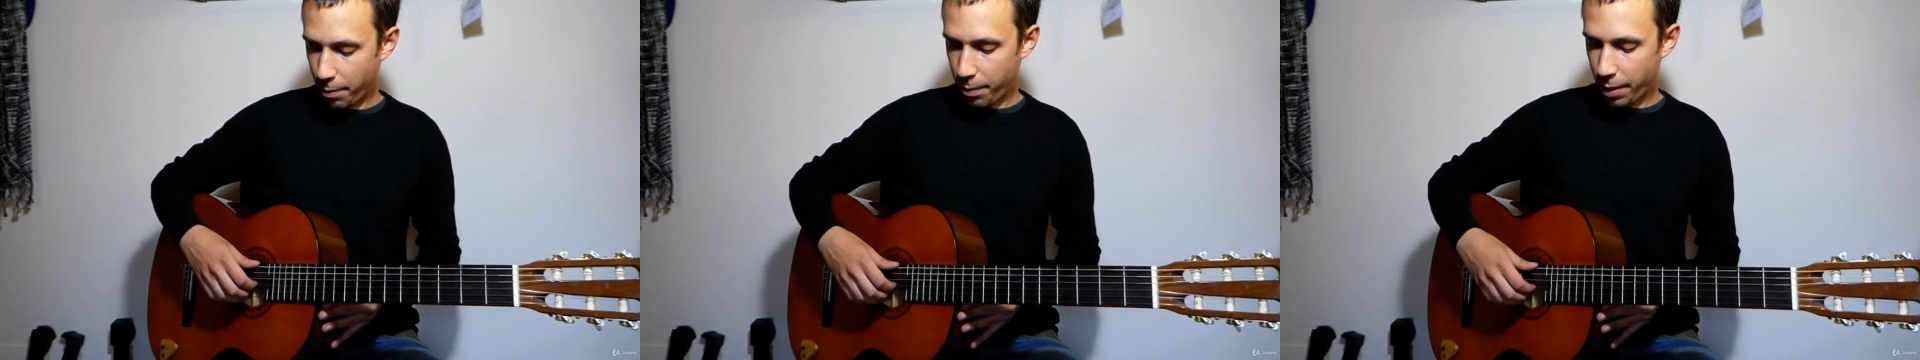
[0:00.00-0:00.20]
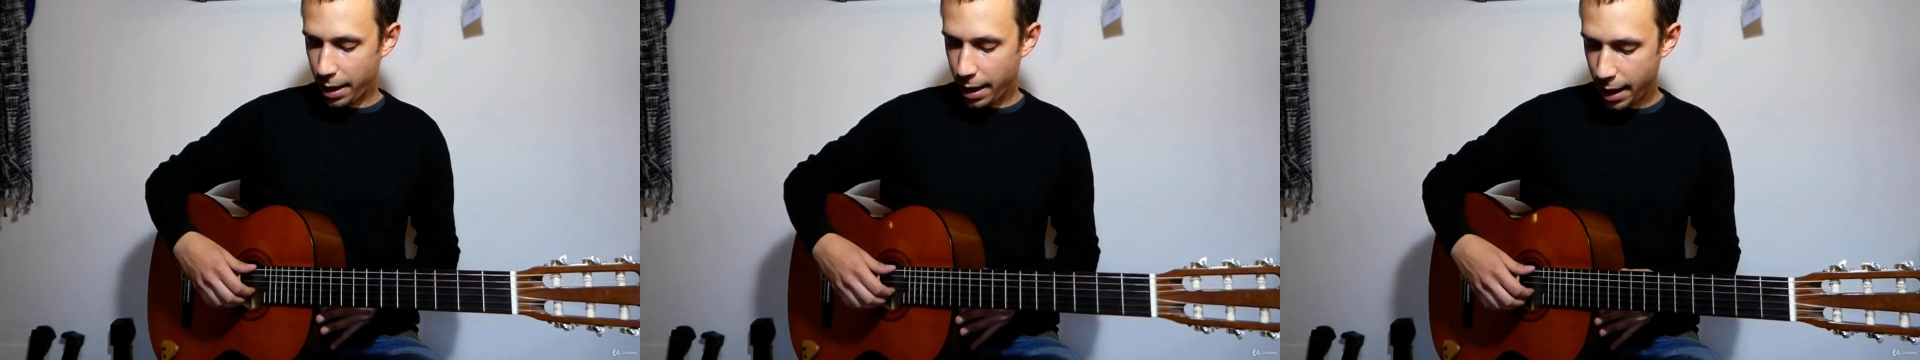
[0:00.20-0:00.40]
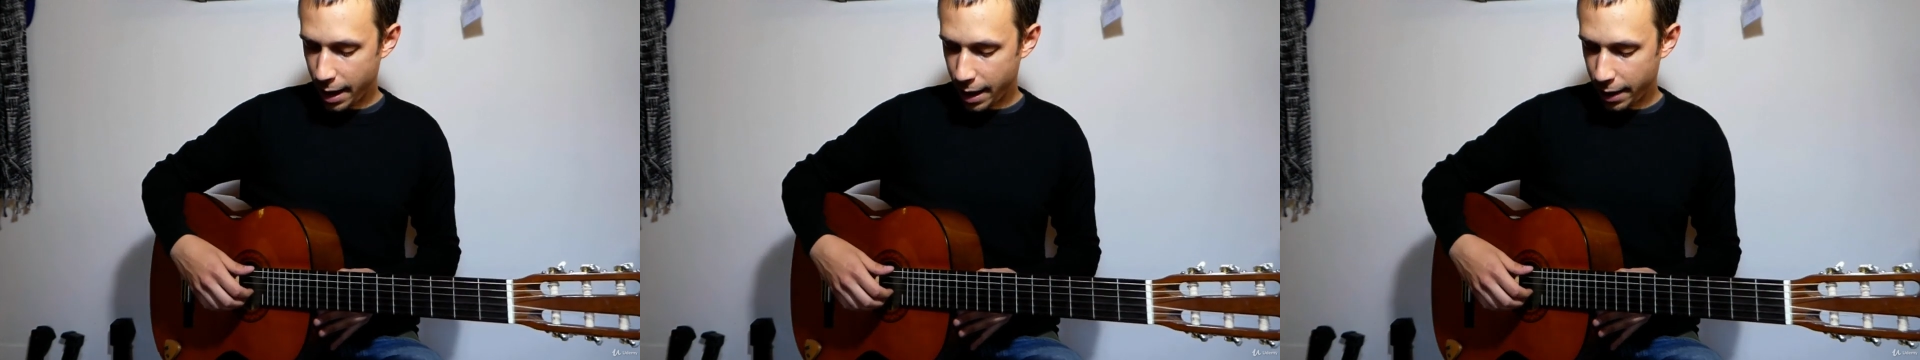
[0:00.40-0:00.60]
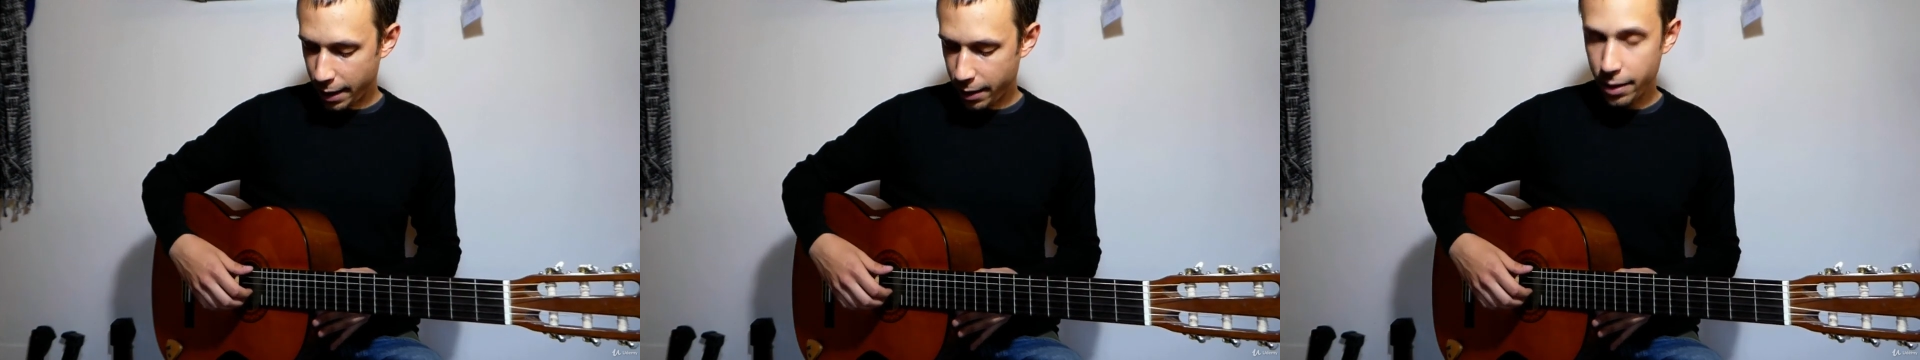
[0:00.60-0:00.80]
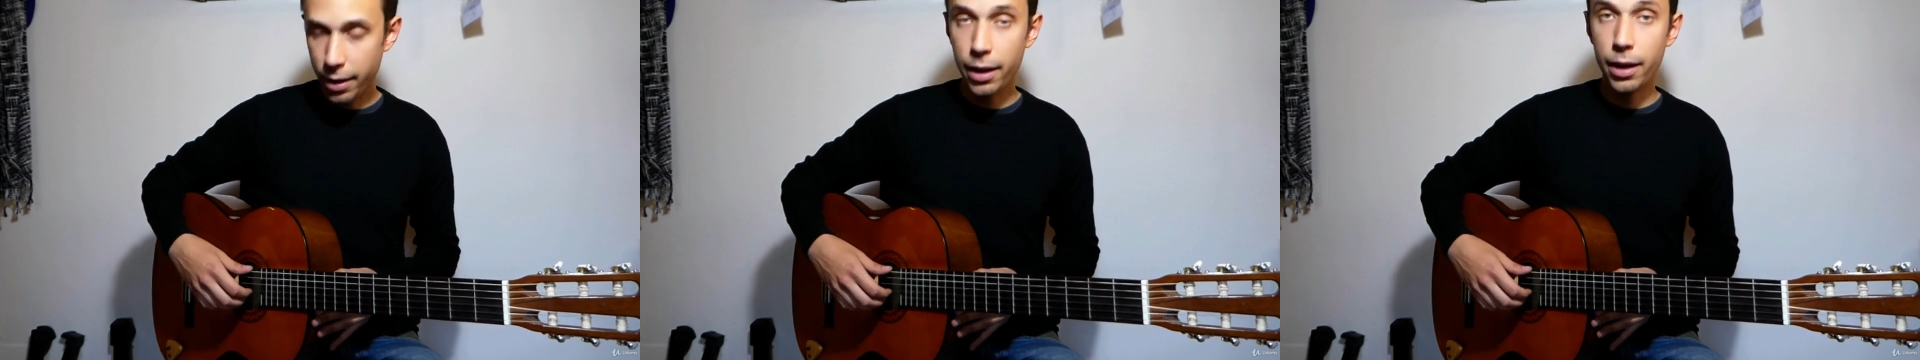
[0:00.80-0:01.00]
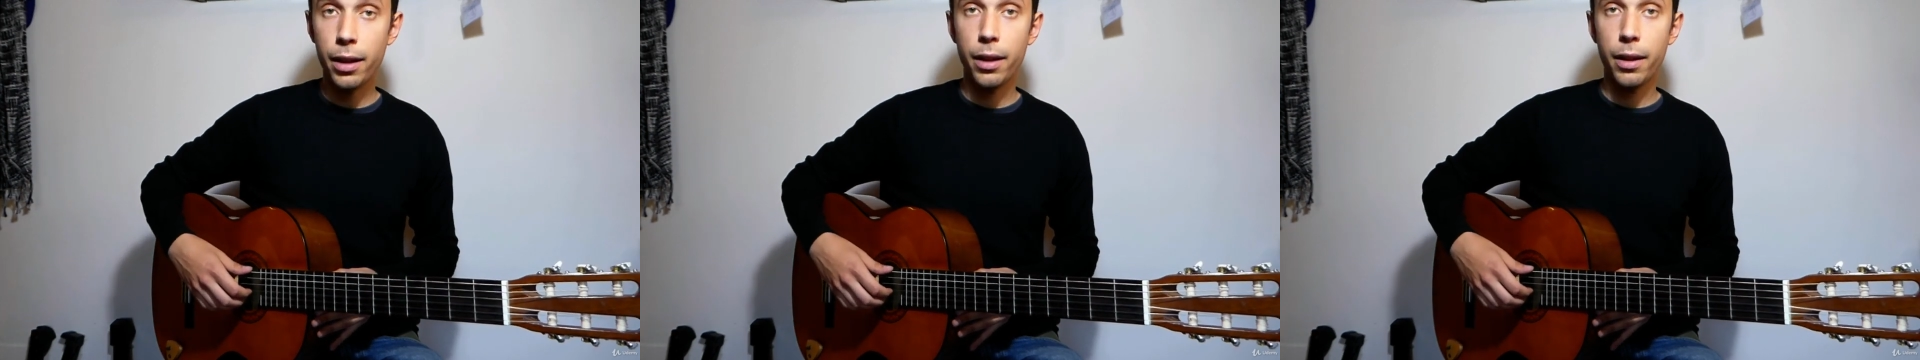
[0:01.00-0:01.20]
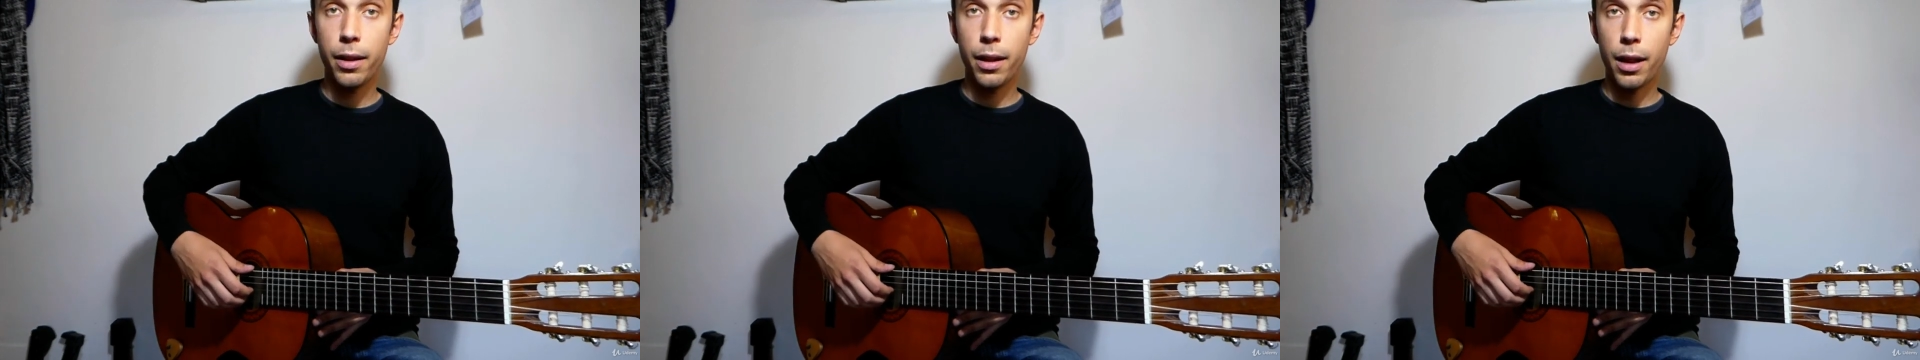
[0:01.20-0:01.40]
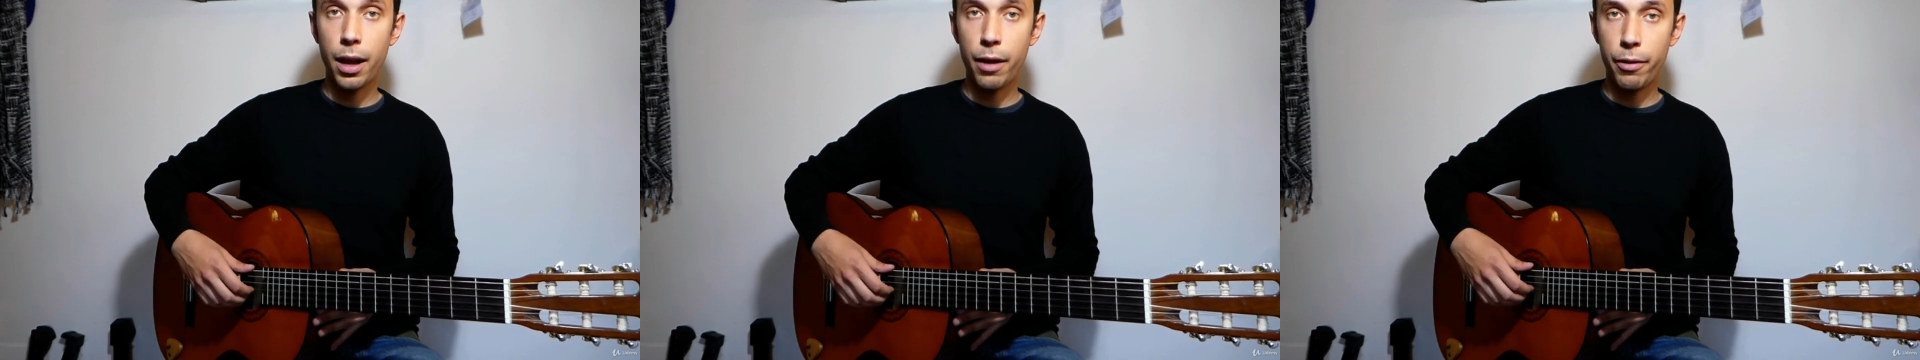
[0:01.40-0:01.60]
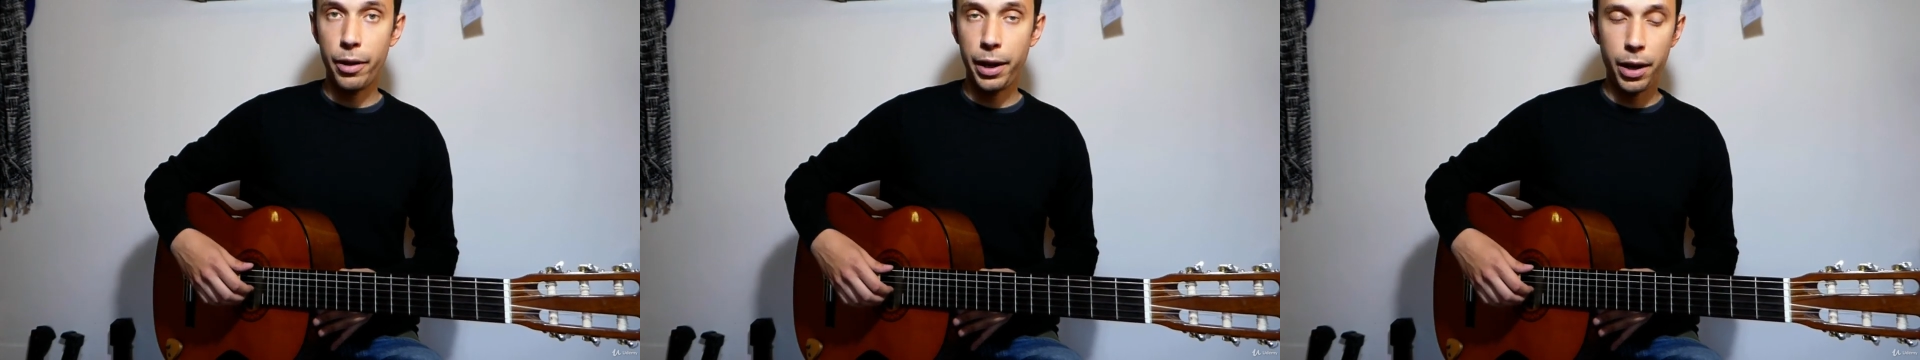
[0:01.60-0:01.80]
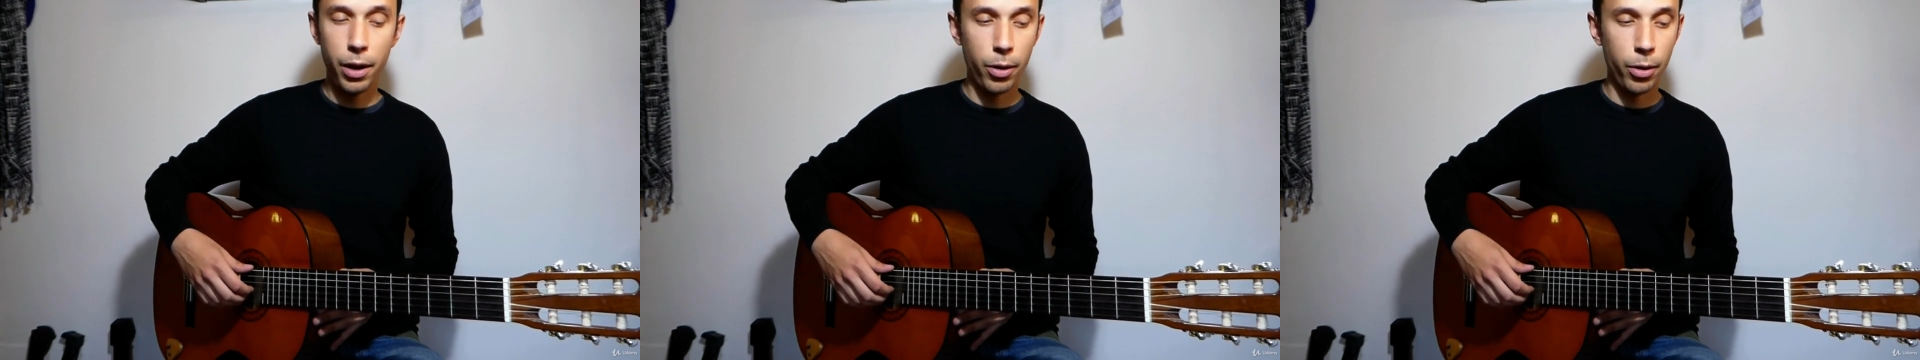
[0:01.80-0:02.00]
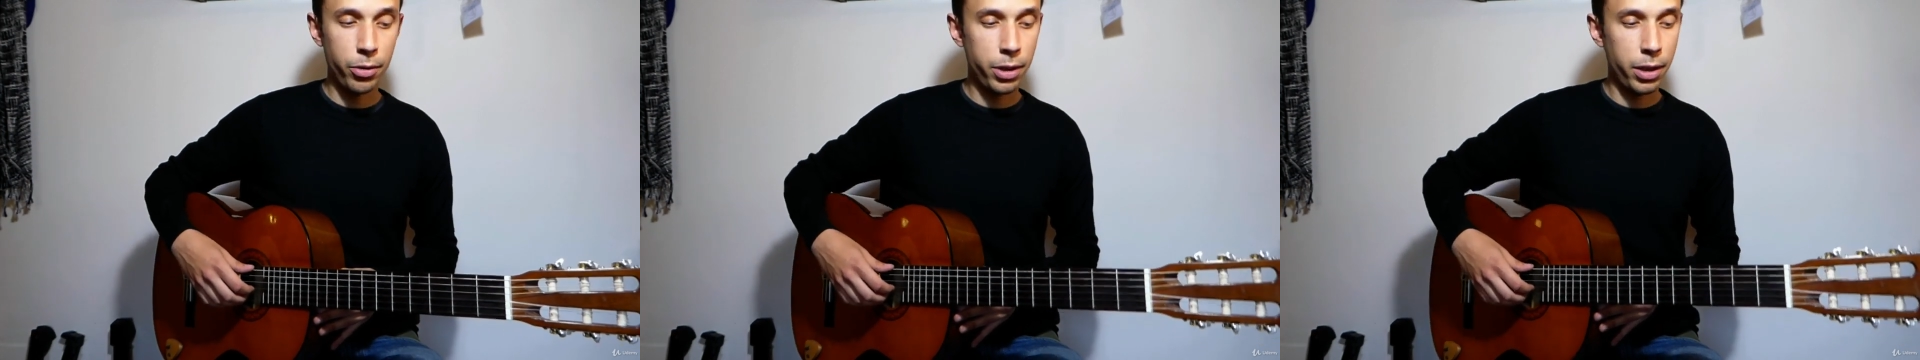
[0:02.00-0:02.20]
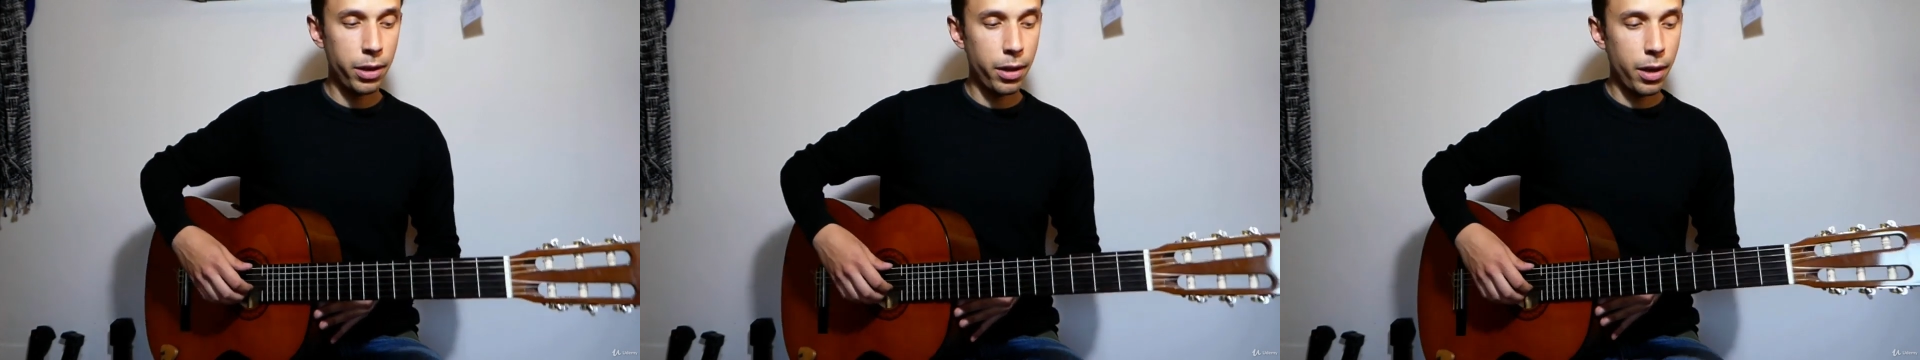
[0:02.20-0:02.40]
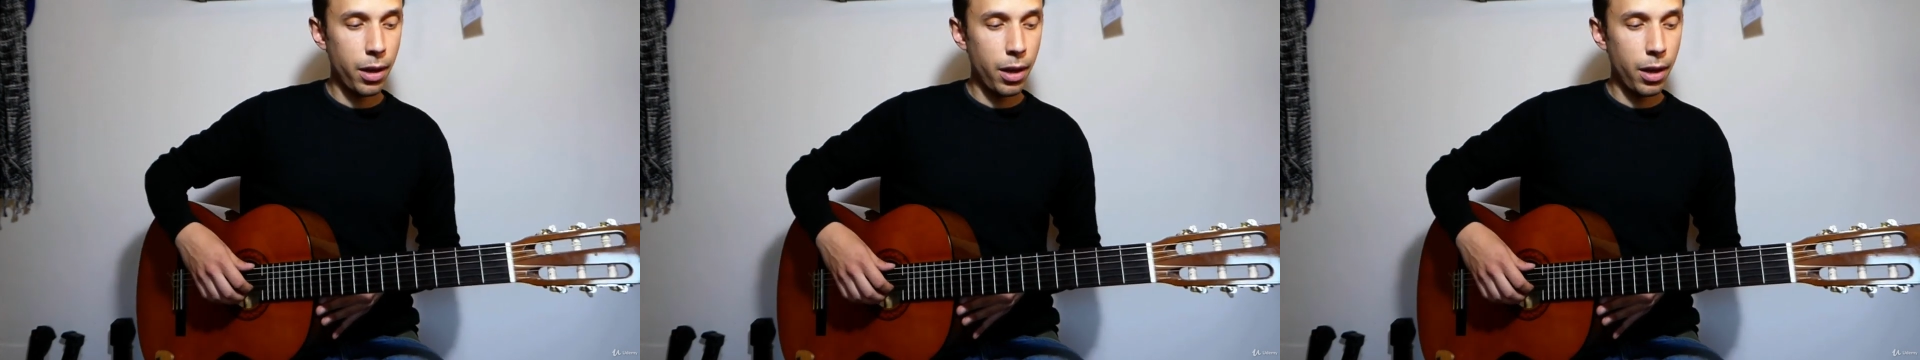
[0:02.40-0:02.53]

play every note,